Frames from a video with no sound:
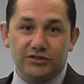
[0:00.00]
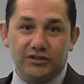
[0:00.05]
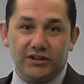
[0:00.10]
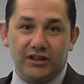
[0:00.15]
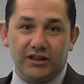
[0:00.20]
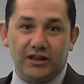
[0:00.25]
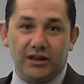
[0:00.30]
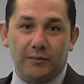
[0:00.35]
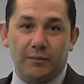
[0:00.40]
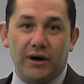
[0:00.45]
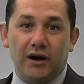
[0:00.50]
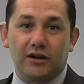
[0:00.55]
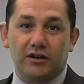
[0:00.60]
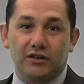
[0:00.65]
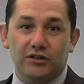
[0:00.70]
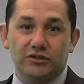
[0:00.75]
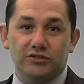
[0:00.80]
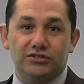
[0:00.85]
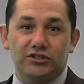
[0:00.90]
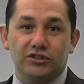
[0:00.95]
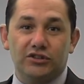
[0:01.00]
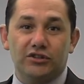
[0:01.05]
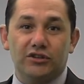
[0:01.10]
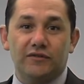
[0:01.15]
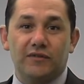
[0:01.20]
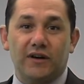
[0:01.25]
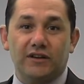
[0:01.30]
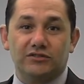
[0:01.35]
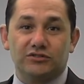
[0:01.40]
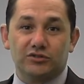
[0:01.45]
unique about Colusa
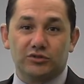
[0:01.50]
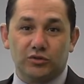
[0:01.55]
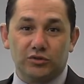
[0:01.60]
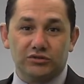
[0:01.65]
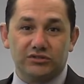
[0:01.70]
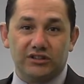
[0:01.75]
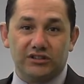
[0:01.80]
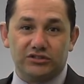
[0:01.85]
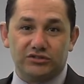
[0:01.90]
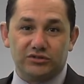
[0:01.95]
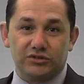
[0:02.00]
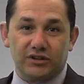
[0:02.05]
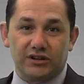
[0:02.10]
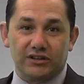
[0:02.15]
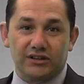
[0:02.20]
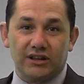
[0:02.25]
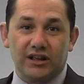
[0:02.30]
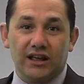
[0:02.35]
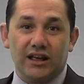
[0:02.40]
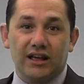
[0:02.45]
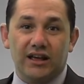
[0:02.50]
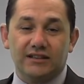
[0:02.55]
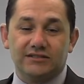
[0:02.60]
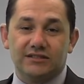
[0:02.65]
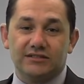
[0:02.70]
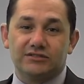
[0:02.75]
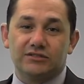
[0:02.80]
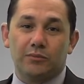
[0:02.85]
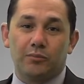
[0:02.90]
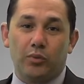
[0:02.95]
Unified School District is
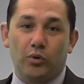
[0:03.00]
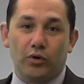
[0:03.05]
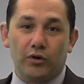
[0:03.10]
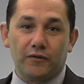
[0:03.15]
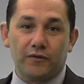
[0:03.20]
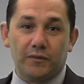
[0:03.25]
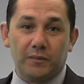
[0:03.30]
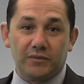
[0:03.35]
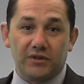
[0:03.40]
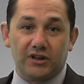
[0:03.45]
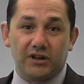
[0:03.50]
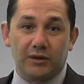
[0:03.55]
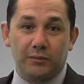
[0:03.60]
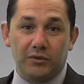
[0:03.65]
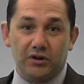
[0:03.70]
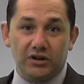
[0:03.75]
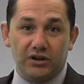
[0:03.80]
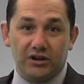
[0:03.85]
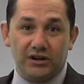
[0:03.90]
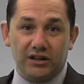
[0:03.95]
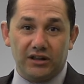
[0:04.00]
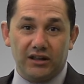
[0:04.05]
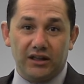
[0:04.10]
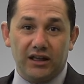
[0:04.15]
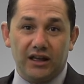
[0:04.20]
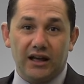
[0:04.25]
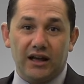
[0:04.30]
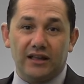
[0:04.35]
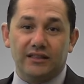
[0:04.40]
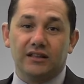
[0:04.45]
the support from the community
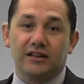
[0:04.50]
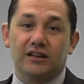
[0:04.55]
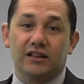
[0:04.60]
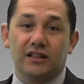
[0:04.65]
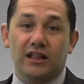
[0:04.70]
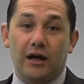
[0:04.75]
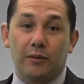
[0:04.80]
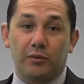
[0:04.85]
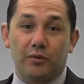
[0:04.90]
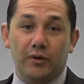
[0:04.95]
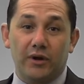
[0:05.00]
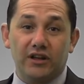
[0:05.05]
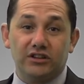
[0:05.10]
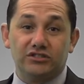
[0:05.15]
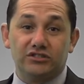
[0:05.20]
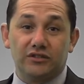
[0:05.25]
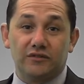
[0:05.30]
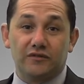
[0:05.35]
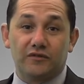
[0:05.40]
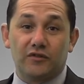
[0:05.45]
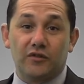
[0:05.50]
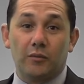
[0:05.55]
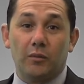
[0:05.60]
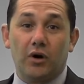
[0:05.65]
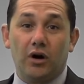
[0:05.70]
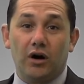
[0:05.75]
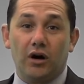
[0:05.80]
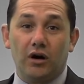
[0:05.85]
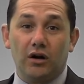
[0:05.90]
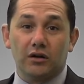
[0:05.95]
and the collaboration from
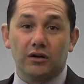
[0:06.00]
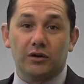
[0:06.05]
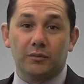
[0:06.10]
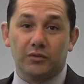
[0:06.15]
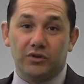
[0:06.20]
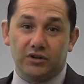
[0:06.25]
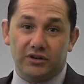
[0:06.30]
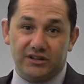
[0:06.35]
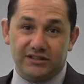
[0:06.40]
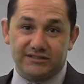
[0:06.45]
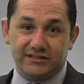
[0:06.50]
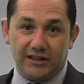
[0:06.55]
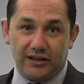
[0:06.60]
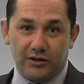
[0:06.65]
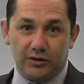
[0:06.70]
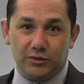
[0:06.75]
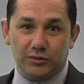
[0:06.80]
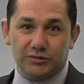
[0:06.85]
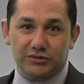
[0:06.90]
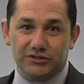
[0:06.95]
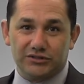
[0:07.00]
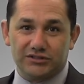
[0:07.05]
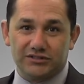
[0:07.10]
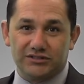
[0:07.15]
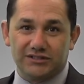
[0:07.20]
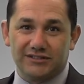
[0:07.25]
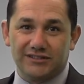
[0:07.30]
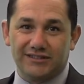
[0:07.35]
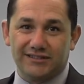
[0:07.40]
all community stakeholders.